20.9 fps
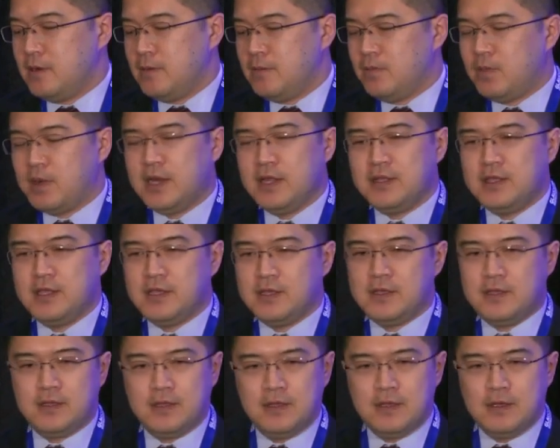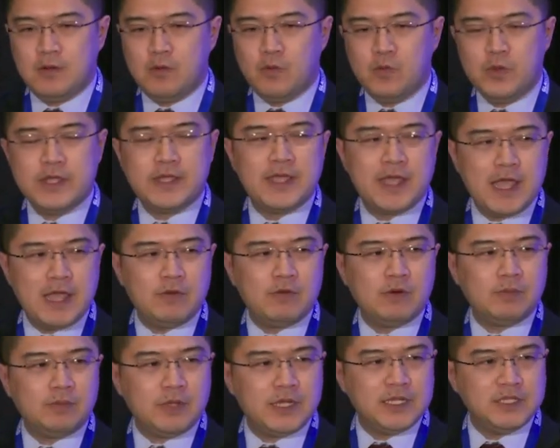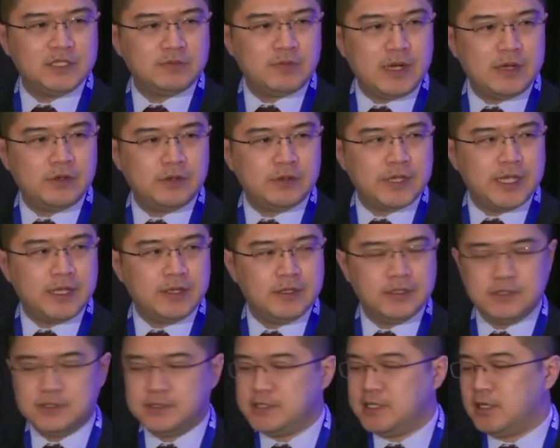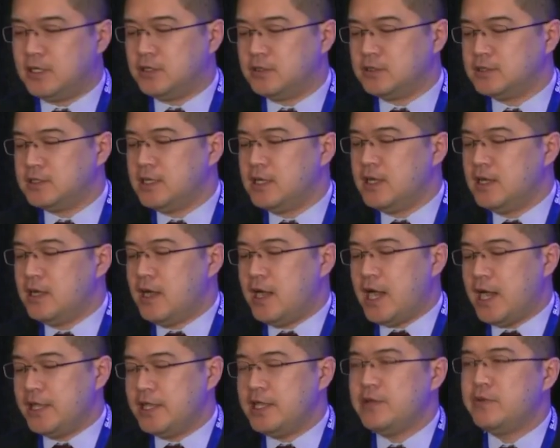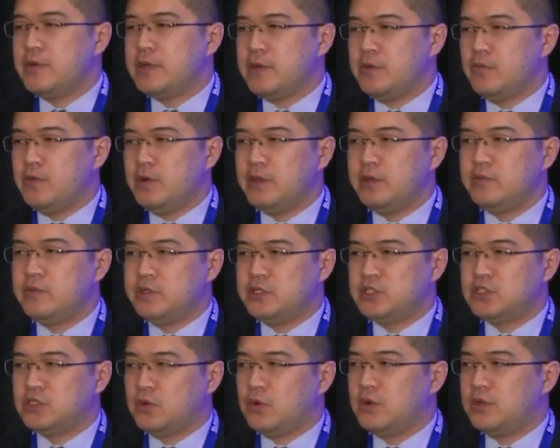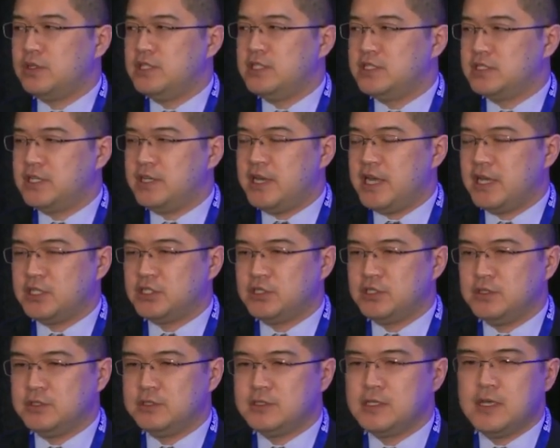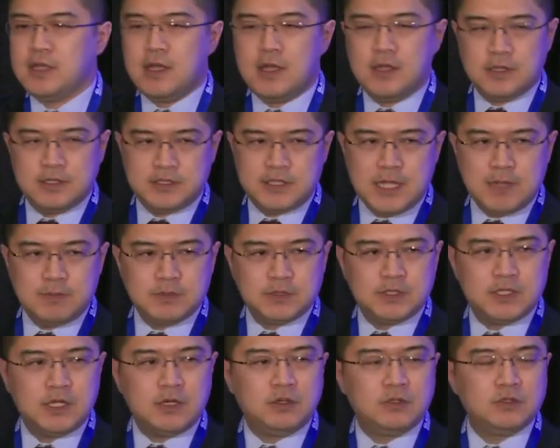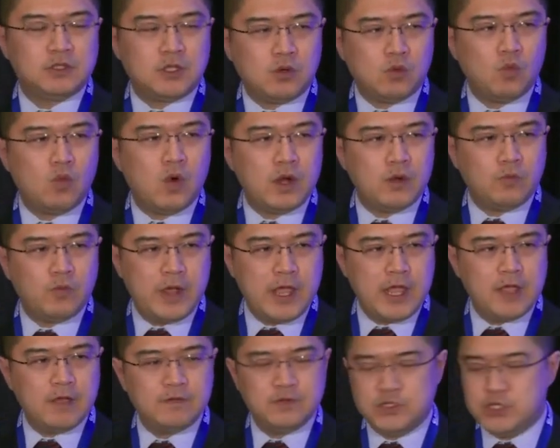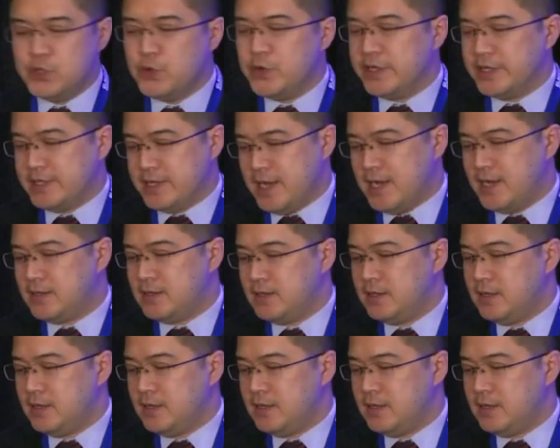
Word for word: but I think we can replace retinal ganglion cells. I think we can really restore these connections. Stem cells are one way of doing that.